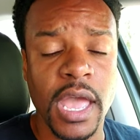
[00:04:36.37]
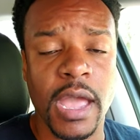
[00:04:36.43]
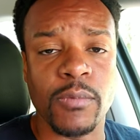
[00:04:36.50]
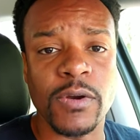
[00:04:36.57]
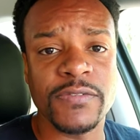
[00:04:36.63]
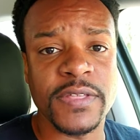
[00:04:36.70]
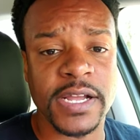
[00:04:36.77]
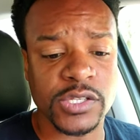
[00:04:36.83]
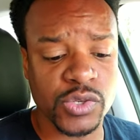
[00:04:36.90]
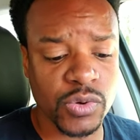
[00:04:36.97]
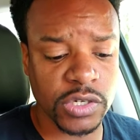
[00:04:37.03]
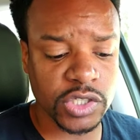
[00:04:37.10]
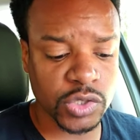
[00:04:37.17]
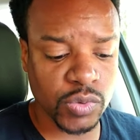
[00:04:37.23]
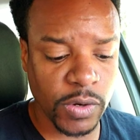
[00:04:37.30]
And with that
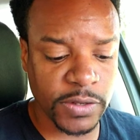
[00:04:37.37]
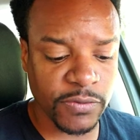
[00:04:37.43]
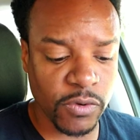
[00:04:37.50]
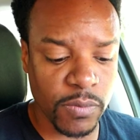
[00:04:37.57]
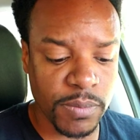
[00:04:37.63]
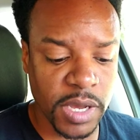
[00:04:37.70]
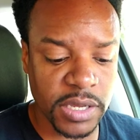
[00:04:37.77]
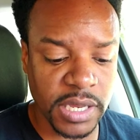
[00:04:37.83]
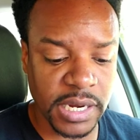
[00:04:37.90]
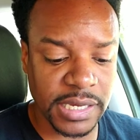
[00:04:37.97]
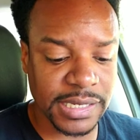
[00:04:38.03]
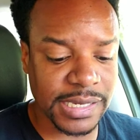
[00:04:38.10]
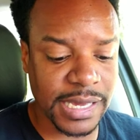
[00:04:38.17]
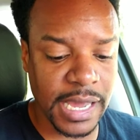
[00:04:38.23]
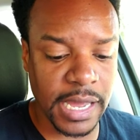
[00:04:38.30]
$224 million,
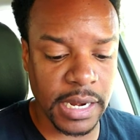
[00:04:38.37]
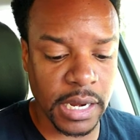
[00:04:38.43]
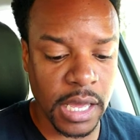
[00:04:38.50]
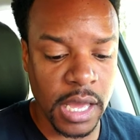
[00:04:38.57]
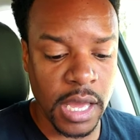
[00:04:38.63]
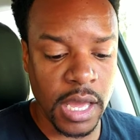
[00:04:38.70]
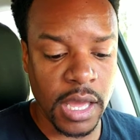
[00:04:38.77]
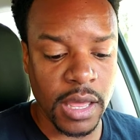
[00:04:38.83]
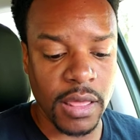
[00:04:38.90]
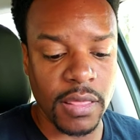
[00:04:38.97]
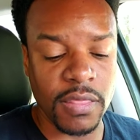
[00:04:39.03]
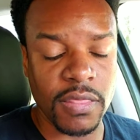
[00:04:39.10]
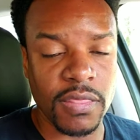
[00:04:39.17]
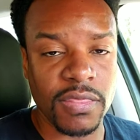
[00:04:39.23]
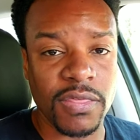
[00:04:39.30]
again,
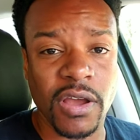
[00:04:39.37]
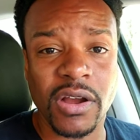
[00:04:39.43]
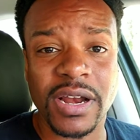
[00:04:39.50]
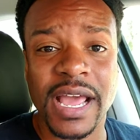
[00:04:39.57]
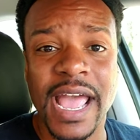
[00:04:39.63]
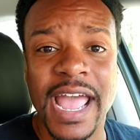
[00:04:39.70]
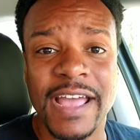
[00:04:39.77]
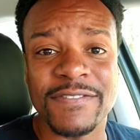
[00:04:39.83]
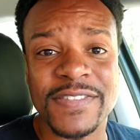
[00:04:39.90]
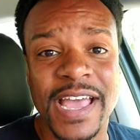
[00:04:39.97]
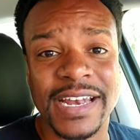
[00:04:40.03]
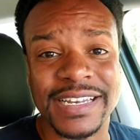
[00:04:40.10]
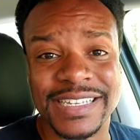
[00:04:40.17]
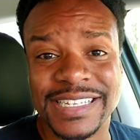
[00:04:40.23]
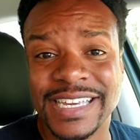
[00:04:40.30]
they're going to have
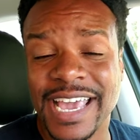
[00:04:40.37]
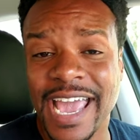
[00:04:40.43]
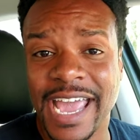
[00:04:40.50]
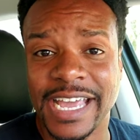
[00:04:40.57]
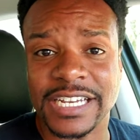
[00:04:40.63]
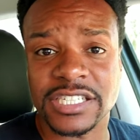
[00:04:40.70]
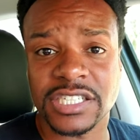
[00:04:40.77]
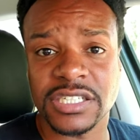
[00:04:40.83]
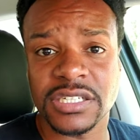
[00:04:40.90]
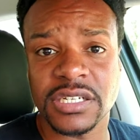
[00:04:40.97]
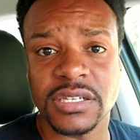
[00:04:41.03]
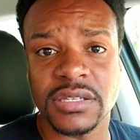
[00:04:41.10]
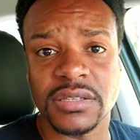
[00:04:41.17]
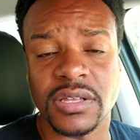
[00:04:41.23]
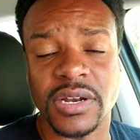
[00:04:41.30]
that in cash.
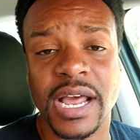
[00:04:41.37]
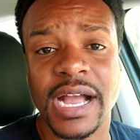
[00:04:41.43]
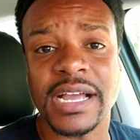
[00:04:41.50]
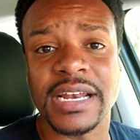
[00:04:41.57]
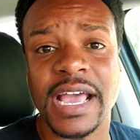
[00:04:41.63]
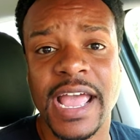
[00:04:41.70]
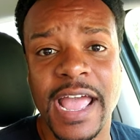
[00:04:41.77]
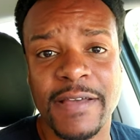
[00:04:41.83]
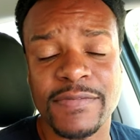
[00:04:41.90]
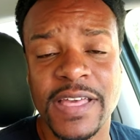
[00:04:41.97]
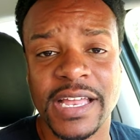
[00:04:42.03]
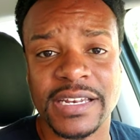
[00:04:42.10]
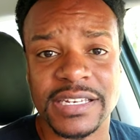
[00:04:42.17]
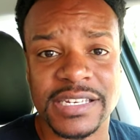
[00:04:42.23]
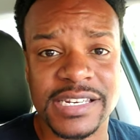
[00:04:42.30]
They're not going to have
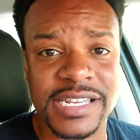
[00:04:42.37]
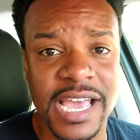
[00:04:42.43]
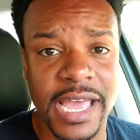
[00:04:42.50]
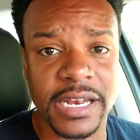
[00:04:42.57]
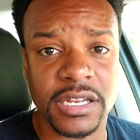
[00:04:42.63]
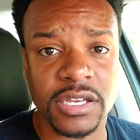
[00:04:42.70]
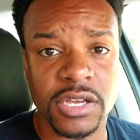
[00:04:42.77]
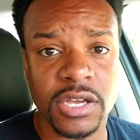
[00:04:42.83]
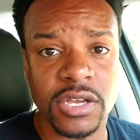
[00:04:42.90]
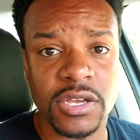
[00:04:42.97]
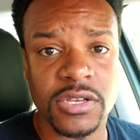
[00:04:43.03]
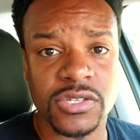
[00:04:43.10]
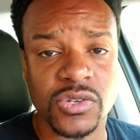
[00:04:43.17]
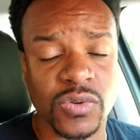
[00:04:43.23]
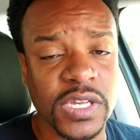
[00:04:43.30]
that in debt.
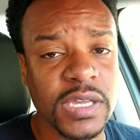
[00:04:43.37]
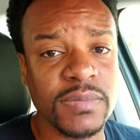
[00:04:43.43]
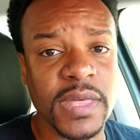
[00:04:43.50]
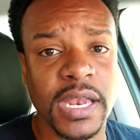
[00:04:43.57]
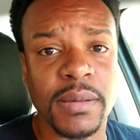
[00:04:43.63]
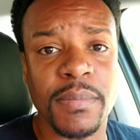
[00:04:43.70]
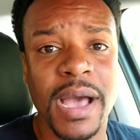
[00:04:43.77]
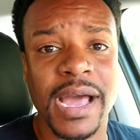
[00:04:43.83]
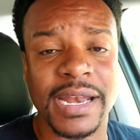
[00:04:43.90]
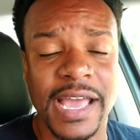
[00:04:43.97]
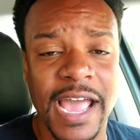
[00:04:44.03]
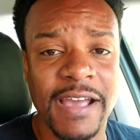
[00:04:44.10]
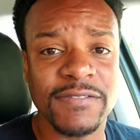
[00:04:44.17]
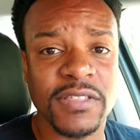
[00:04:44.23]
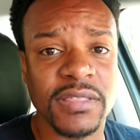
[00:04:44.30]
So keep that in
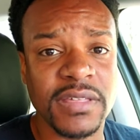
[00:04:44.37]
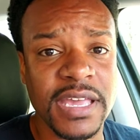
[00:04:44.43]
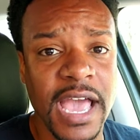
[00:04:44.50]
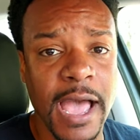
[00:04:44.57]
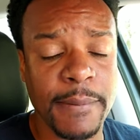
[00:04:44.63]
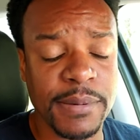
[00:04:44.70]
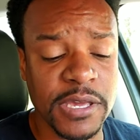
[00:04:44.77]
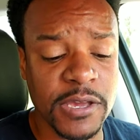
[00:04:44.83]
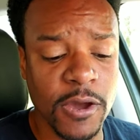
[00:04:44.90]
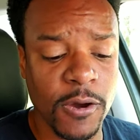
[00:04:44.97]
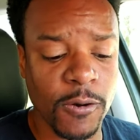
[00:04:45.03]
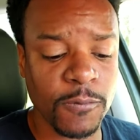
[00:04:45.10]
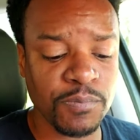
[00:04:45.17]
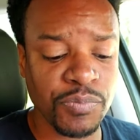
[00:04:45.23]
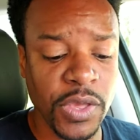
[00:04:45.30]
mind. After the
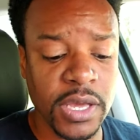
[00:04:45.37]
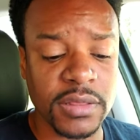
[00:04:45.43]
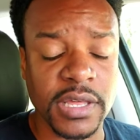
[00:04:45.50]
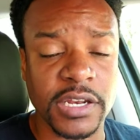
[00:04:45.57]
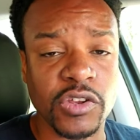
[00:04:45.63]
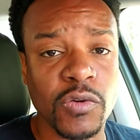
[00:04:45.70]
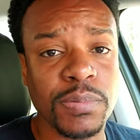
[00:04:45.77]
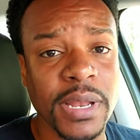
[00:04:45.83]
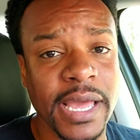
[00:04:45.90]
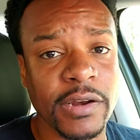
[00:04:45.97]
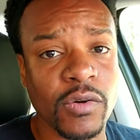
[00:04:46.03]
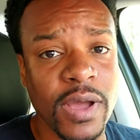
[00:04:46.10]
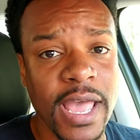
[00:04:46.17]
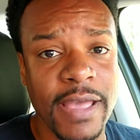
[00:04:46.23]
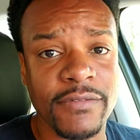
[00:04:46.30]
IPO, they do
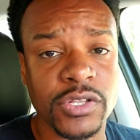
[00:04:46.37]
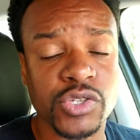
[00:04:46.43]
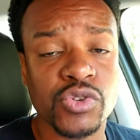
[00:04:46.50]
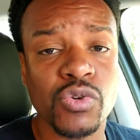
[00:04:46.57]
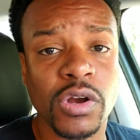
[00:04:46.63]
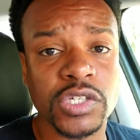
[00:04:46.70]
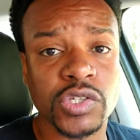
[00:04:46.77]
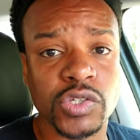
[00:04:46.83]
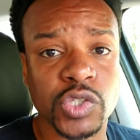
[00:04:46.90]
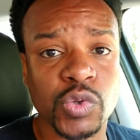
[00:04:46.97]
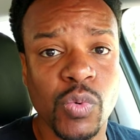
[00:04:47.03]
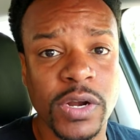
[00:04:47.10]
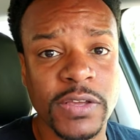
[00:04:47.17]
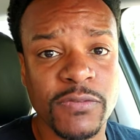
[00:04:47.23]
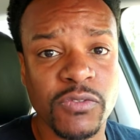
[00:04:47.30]
plan on having
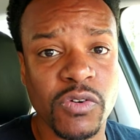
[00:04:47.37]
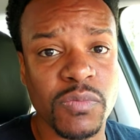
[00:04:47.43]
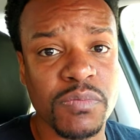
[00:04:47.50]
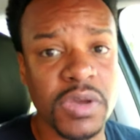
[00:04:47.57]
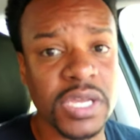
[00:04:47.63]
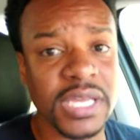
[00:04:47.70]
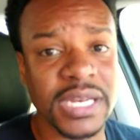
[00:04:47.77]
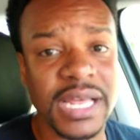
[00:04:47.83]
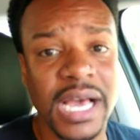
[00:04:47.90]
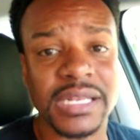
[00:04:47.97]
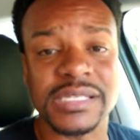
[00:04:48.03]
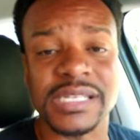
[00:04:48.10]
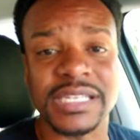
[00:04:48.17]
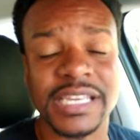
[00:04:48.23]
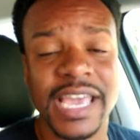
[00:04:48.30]
$224 million
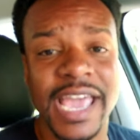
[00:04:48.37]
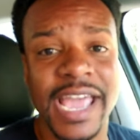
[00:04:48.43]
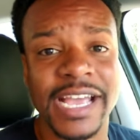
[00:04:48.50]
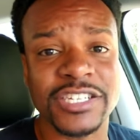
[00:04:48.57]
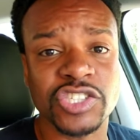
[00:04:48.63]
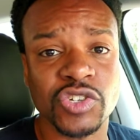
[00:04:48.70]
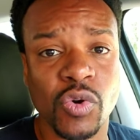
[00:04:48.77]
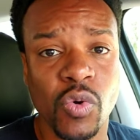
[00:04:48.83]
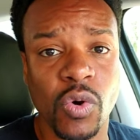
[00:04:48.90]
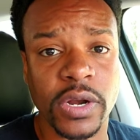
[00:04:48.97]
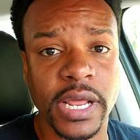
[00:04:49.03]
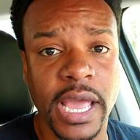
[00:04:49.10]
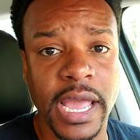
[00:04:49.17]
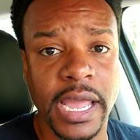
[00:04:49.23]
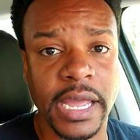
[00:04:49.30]
in cash
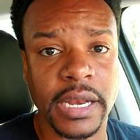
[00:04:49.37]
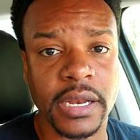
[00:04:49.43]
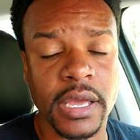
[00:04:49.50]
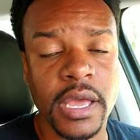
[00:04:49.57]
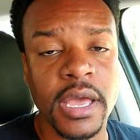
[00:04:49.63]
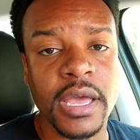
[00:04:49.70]
on hand.